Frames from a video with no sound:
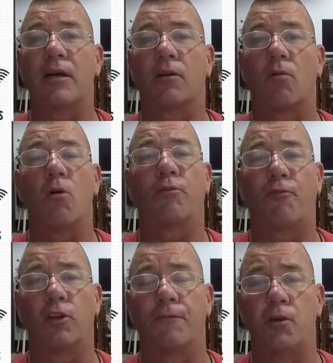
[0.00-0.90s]
growth
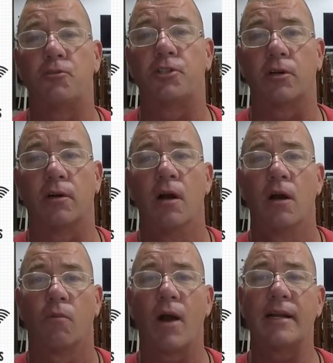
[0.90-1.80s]
for the future.
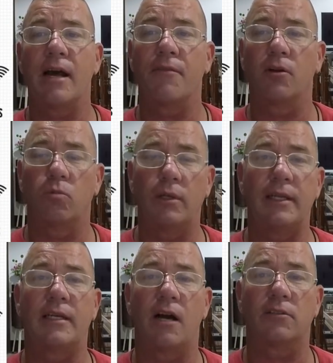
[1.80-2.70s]
Right now they're
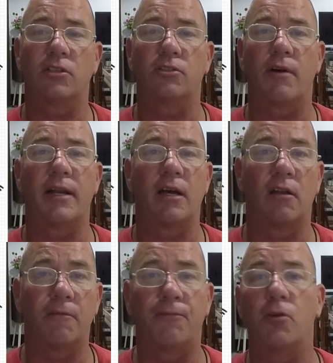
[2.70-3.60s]
really concentrating
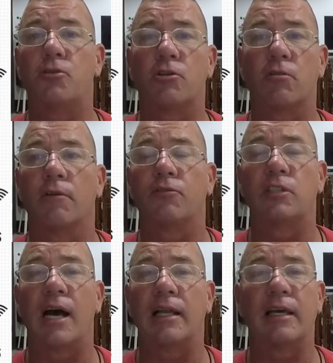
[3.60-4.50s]
on the future of
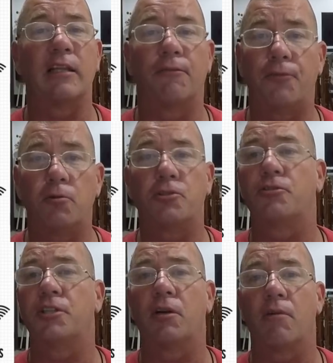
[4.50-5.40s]
Thailand, the future
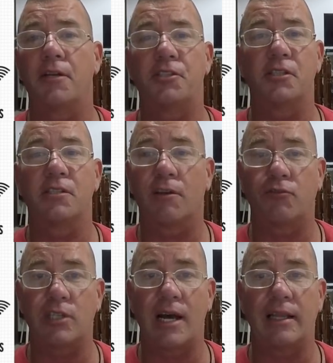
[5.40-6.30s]
generations of
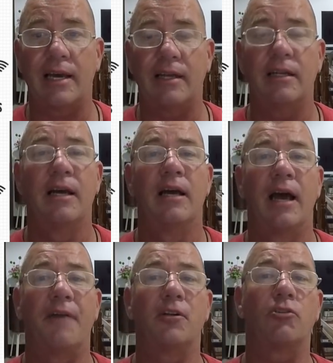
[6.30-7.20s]
Thailand,
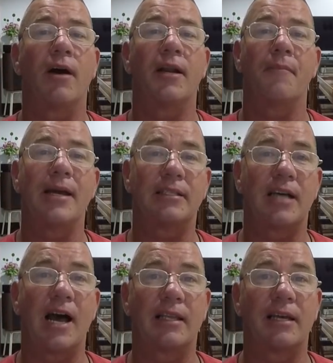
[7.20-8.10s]
and they're trying to make
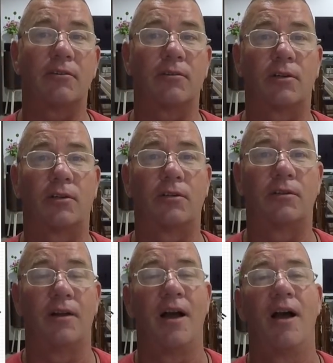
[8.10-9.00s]
Thailand
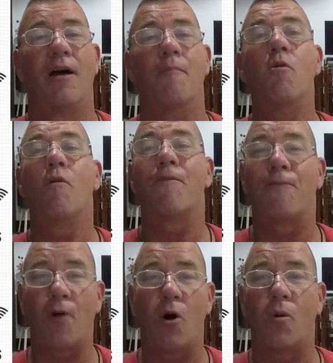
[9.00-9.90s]
move
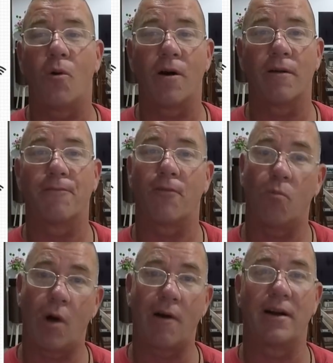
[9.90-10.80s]
forward
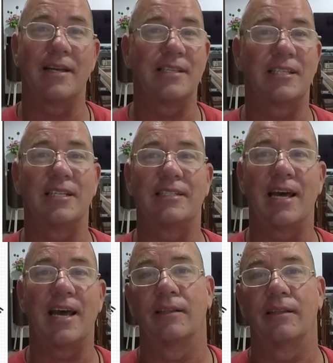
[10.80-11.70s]
from where it is
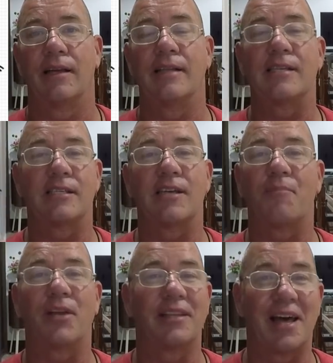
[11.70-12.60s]
today into
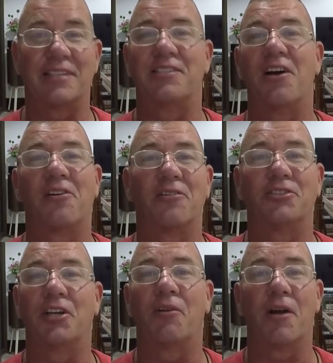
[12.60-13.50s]
something that its younger
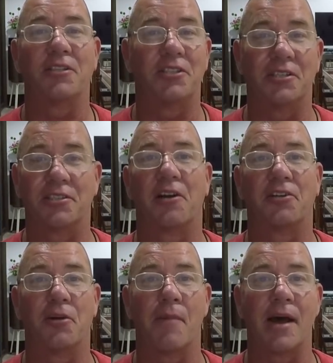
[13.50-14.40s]
generation is going to
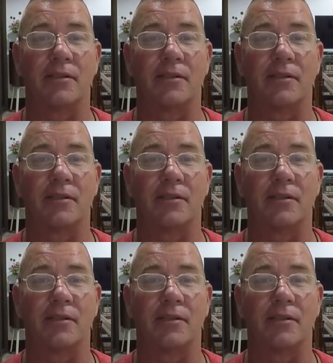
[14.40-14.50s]
demand.